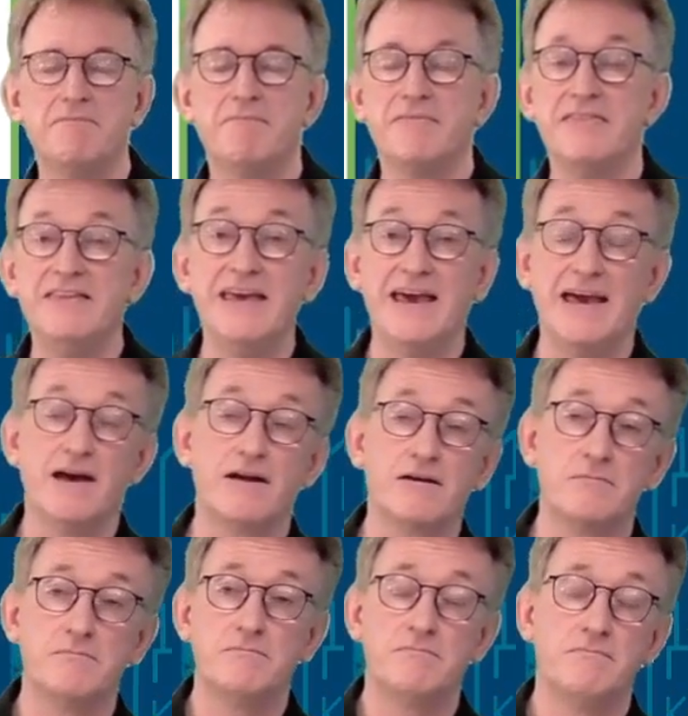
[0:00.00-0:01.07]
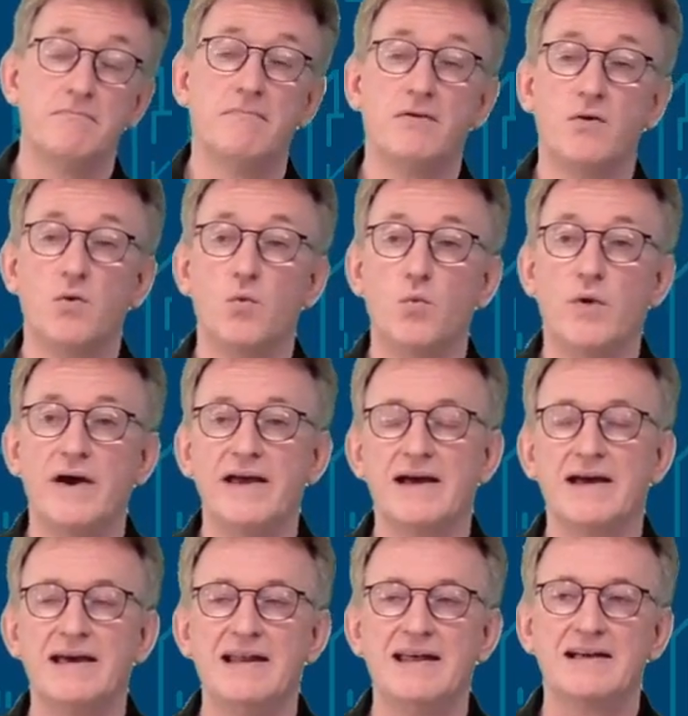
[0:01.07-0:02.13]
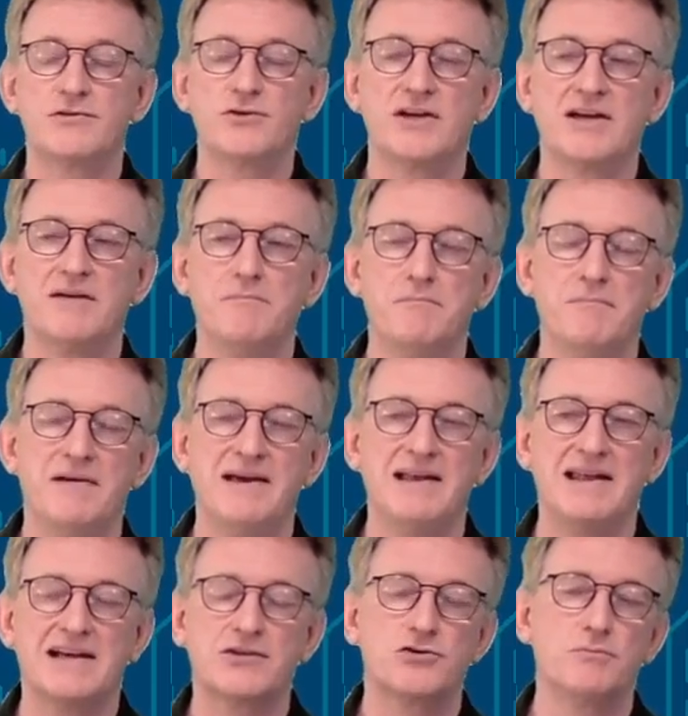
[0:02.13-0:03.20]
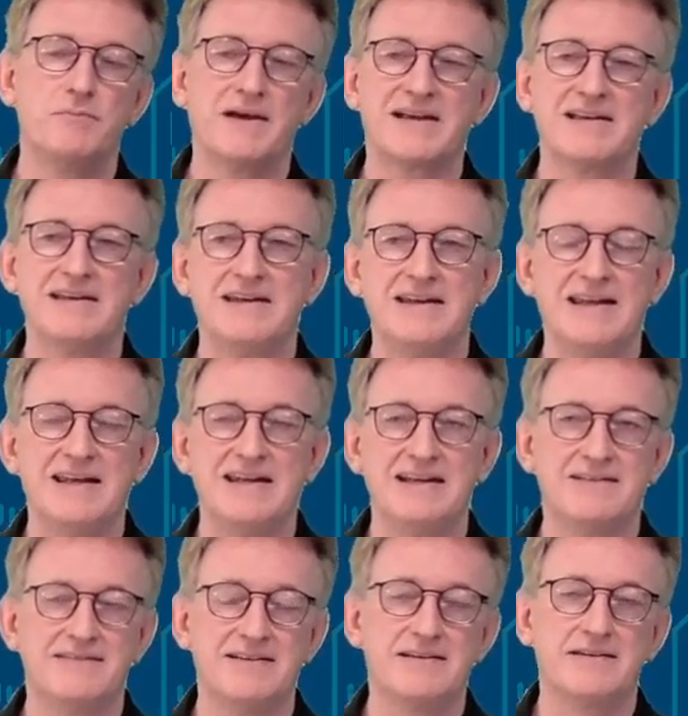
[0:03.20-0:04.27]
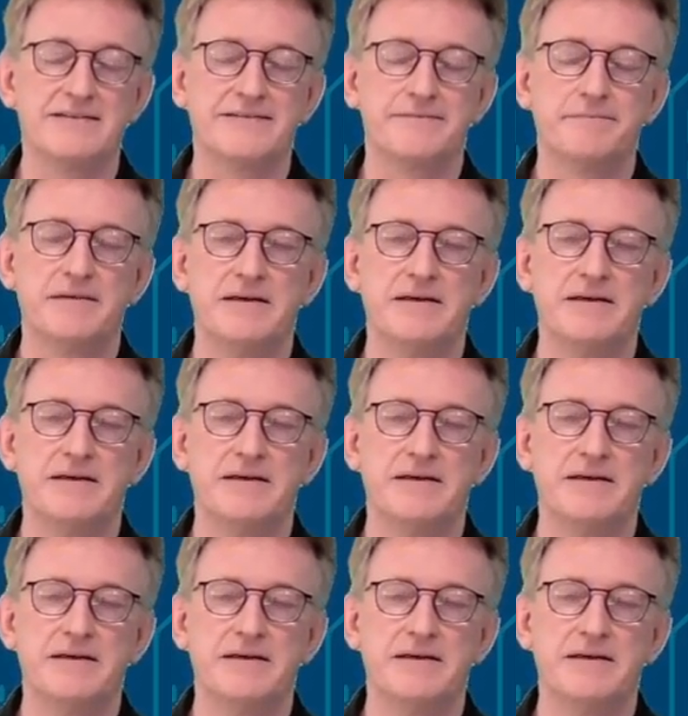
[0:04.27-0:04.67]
the air, via electromagnetic signals.